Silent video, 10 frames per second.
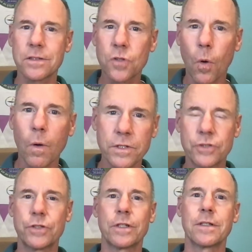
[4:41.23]

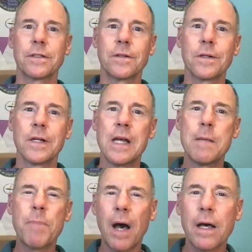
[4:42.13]
torture or
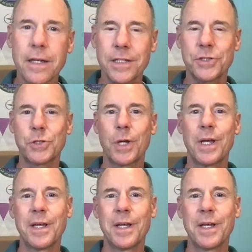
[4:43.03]
punish,